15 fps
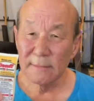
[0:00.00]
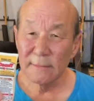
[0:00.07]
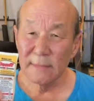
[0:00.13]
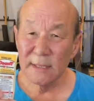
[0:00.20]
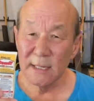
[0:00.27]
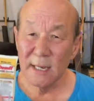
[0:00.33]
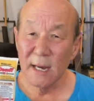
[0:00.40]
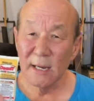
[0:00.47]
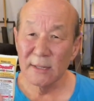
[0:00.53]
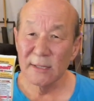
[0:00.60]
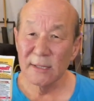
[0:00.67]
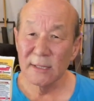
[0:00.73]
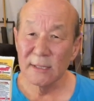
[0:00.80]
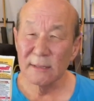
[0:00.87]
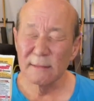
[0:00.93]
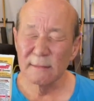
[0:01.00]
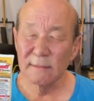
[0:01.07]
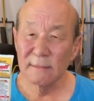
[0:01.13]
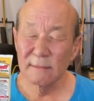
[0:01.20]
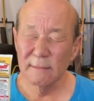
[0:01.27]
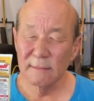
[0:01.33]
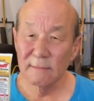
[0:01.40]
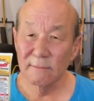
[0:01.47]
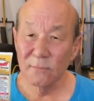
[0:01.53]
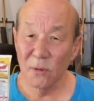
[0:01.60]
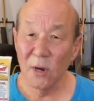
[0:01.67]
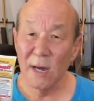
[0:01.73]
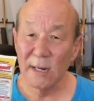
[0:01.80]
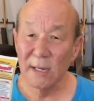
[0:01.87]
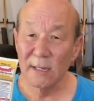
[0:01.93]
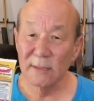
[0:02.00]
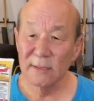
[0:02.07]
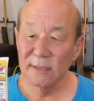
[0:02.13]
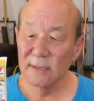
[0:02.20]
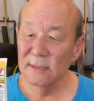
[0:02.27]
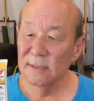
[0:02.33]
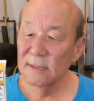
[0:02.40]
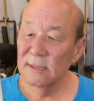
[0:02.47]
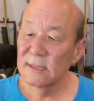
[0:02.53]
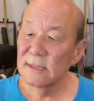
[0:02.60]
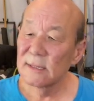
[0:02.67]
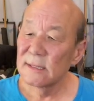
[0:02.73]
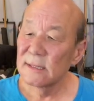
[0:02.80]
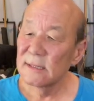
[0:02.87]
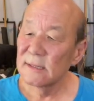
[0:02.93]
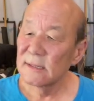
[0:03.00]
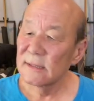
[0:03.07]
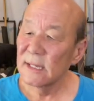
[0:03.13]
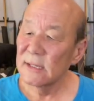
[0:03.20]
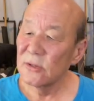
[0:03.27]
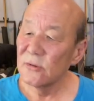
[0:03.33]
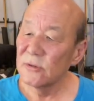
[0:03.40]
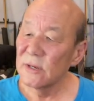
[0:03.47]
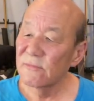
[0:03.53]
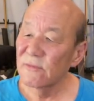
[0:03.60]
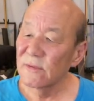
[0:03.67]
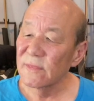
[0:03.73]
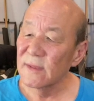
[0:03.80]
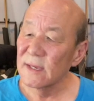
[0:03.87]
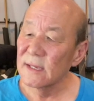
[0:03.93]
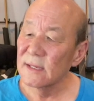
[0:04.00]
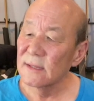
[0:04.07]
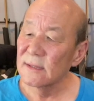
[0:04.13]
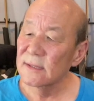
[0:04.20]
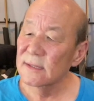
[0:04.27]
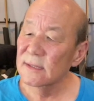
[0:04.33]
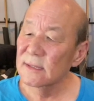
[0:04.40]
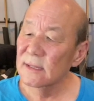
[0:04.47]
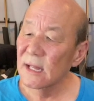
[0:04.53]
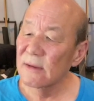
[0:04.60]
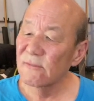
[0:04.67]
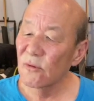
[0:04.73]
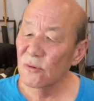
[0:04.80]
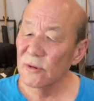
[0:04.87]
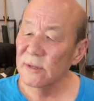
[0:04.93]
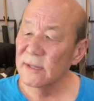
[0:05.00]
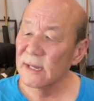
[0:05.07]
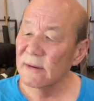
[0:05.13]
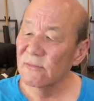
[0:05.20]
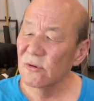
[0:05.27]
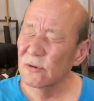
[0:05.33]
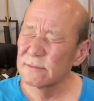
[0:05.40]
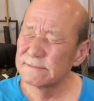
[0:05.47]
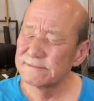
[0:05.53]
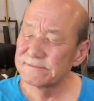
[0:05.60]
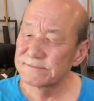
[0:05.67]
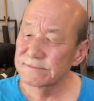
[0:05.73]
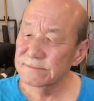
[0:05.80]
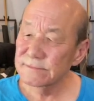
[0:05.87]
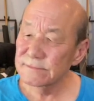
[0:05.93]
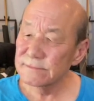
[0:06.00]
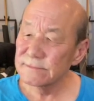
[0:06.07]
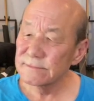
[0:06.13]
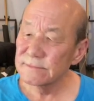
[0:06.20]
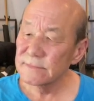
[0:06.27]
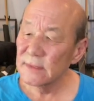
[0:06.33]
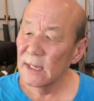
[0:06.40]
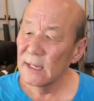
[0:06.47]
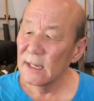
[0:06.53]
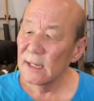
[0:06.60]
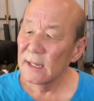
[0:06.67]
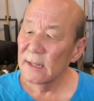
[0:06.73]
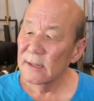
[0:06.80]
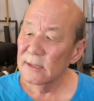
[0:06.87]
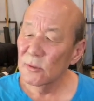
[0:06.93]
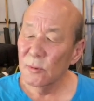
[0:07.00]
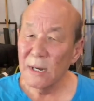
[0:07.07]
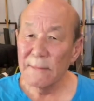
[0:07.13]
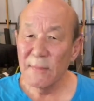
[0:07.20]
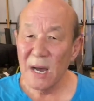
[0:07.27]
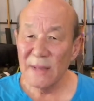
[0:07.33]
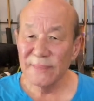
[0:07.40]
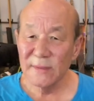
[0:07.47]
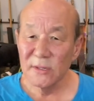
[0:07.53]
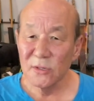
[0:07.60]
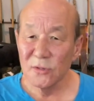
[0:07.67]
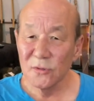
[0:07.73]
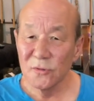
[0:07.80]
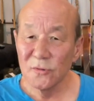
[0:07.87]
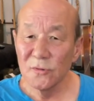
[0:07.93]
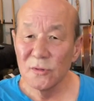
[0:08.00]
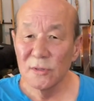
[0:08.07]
Deoxit products. They do different things. I've ordered several. So when I bought the new